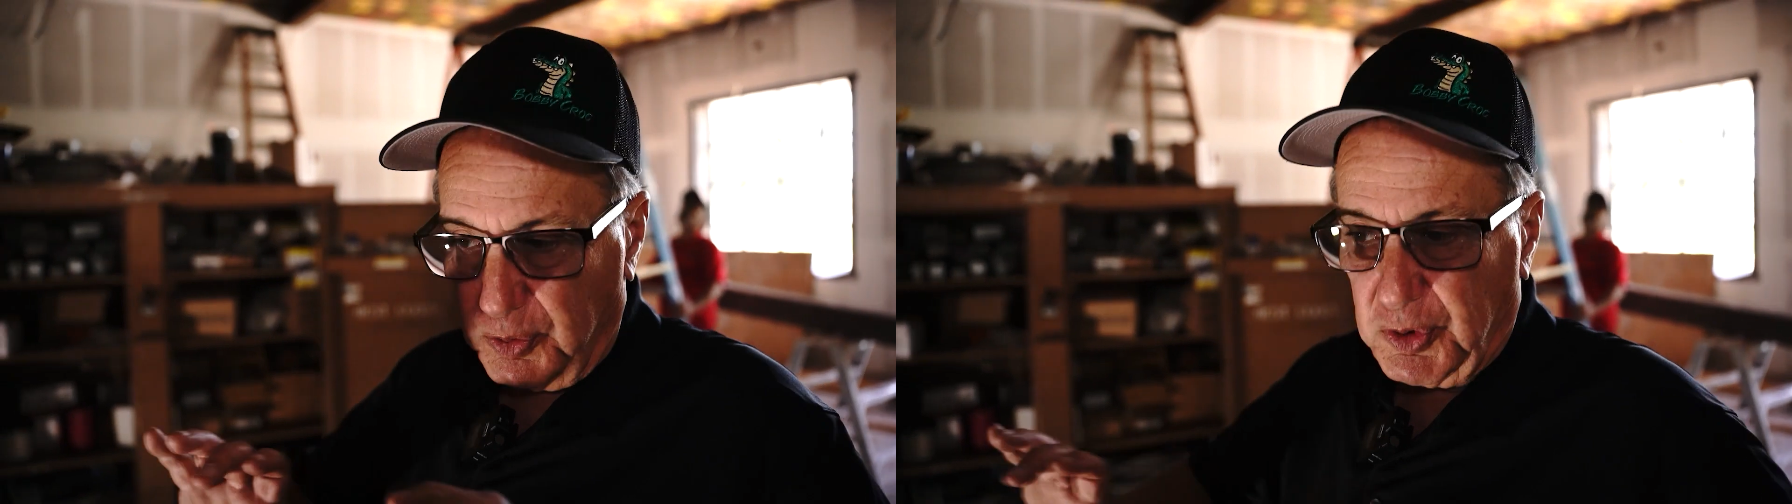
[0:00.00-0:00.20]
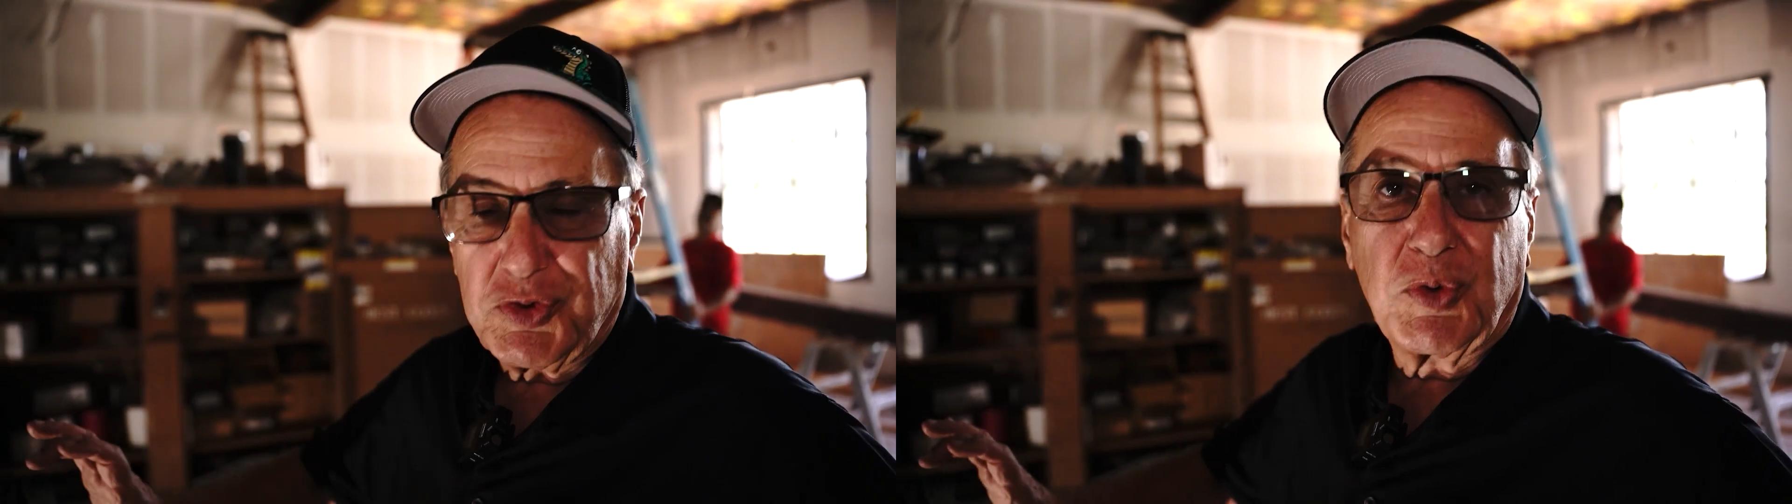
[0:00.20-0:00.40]

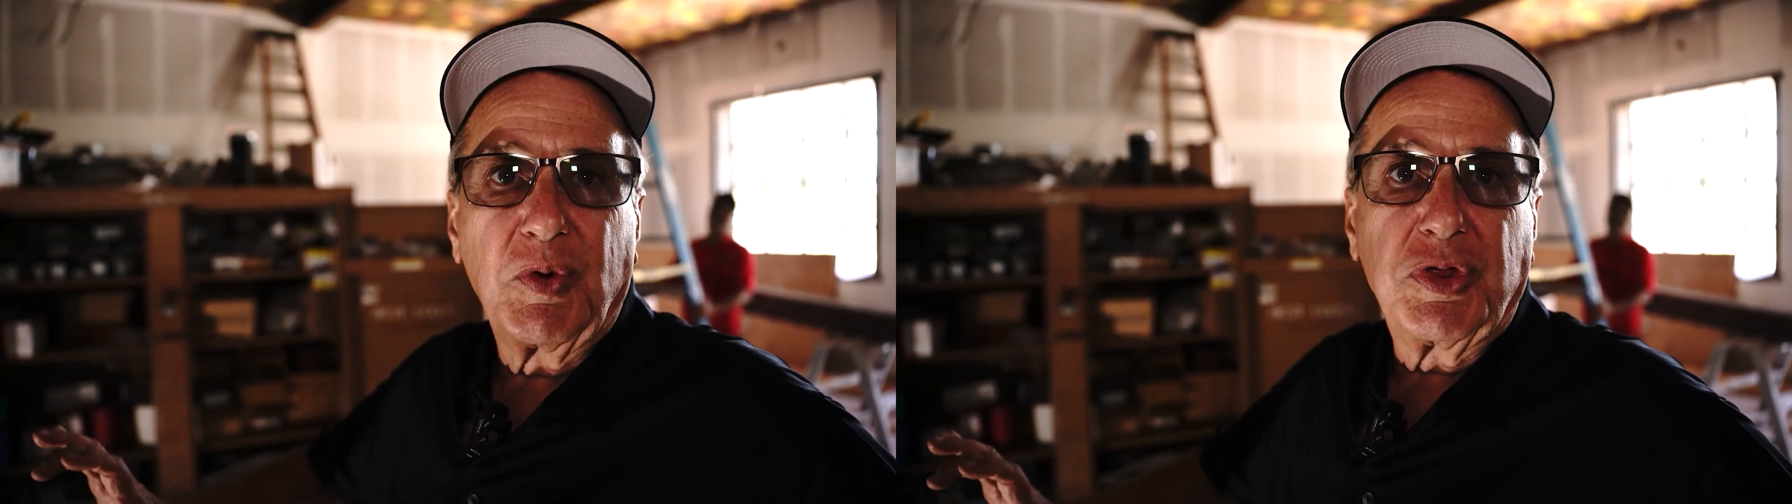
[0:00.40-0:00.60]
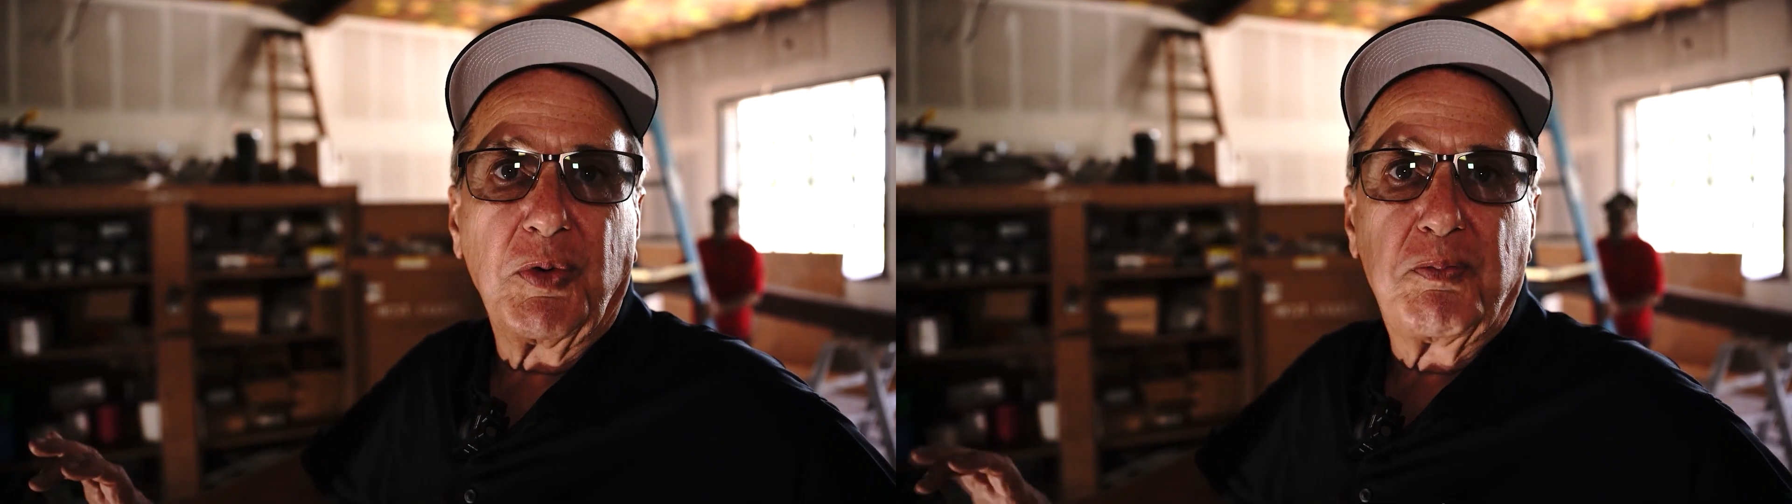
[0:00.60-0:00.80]
with
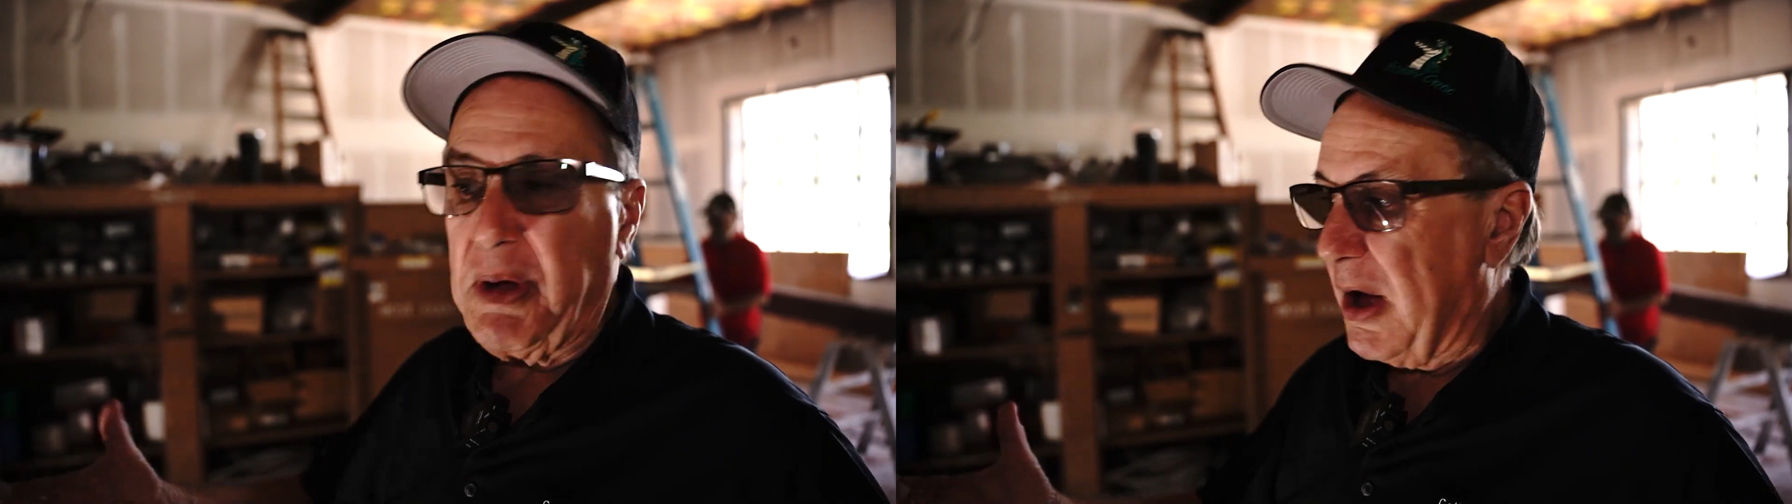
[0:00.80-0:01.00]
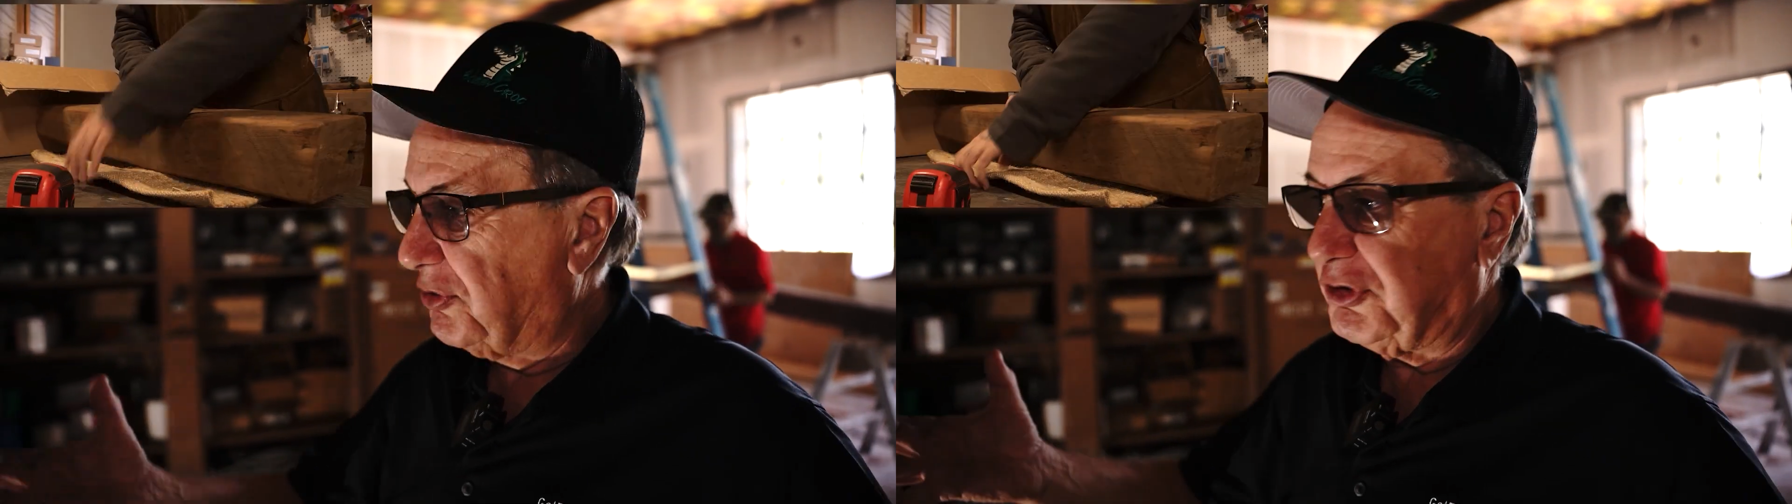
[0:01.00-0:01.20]
the
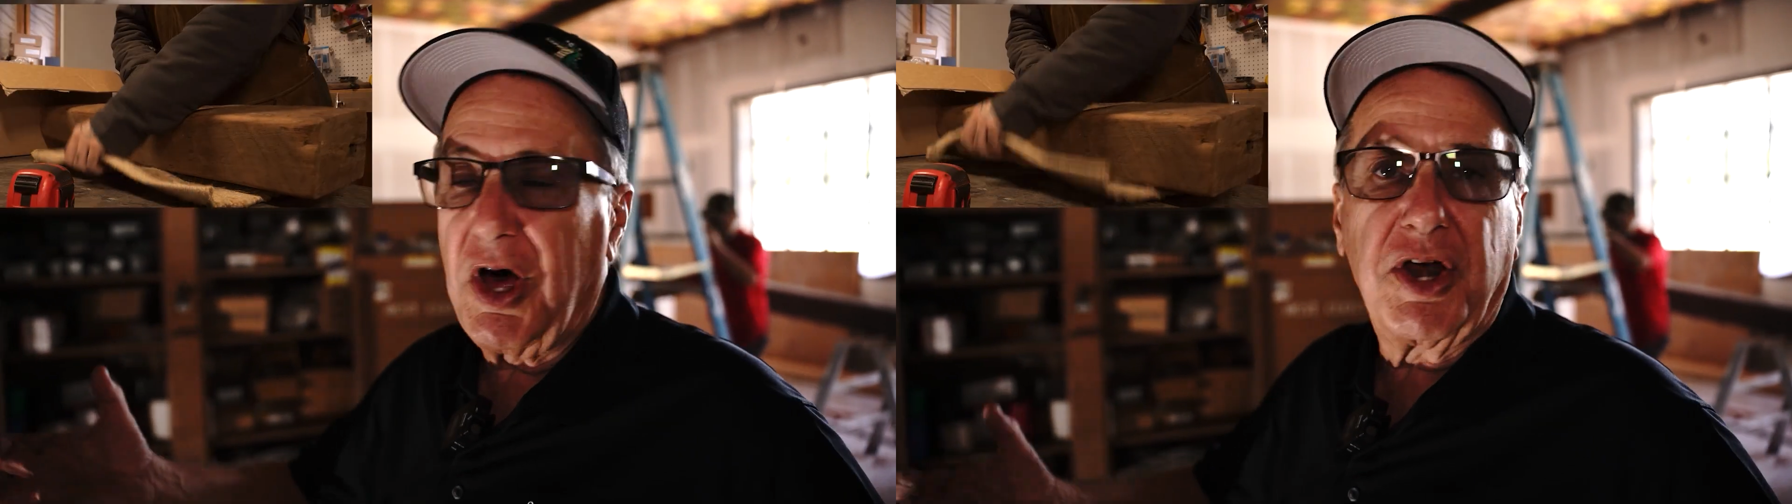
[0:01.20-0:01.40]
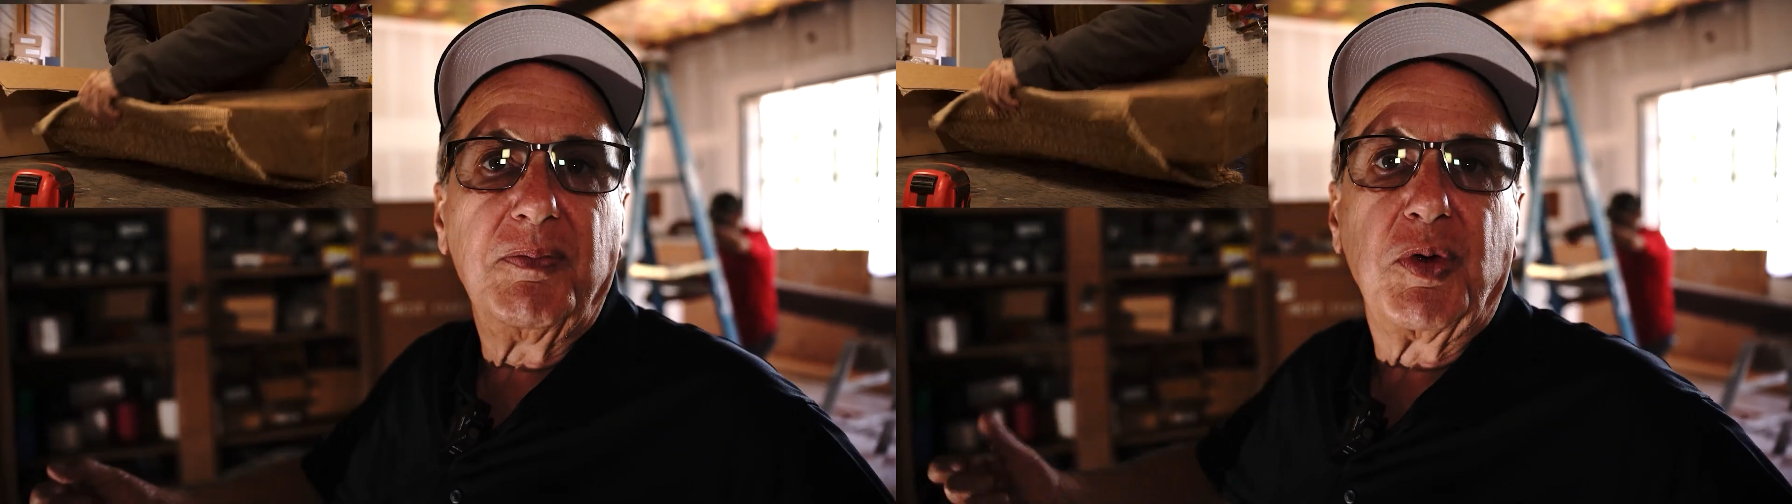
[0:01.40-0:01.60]
belts
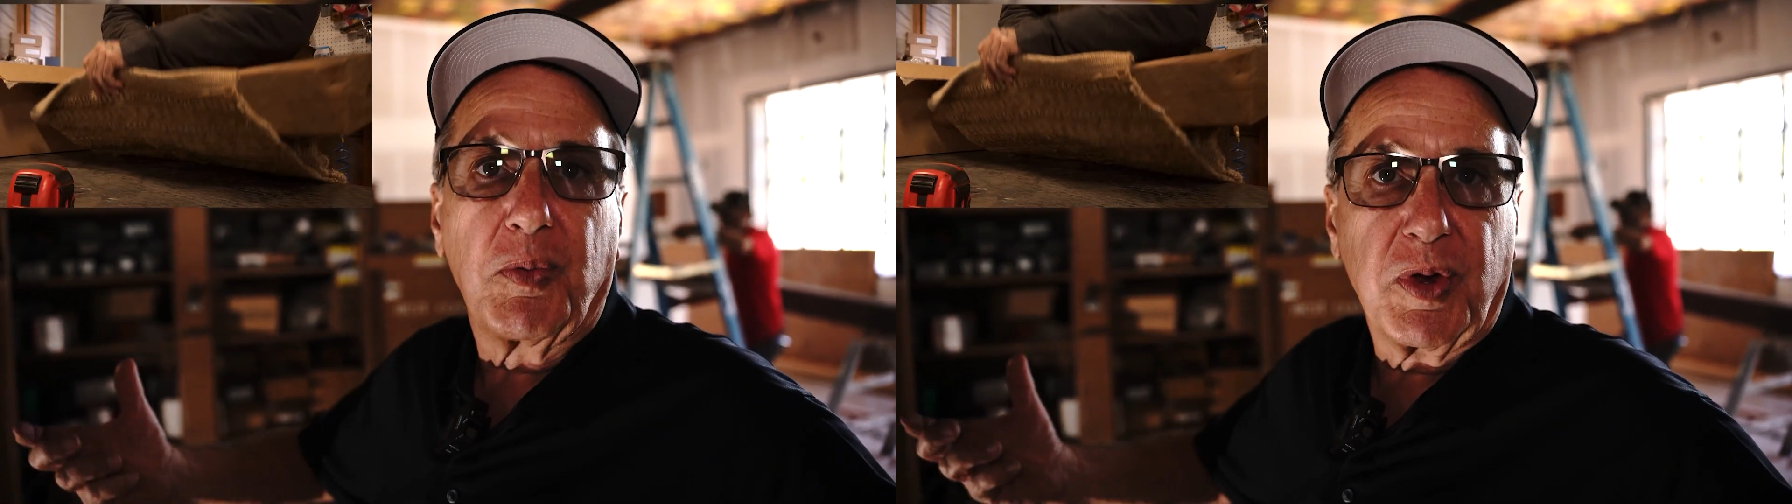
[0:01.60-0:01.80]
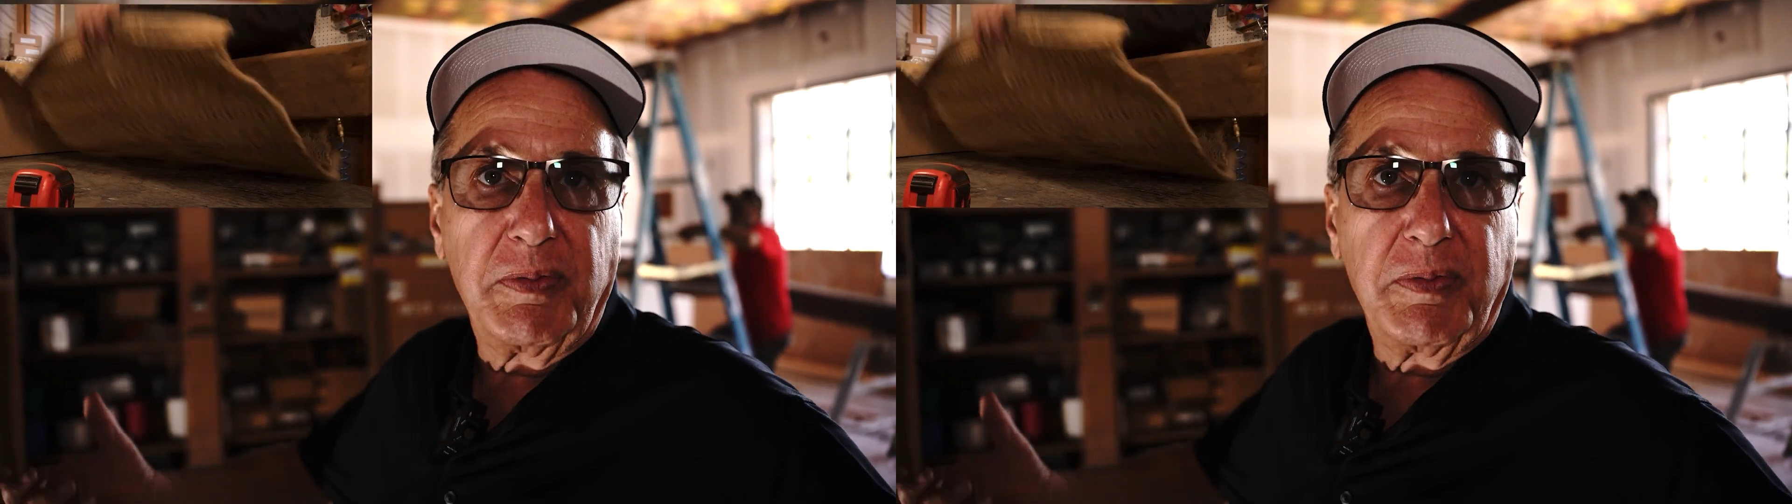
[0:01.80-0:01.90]
on them that we're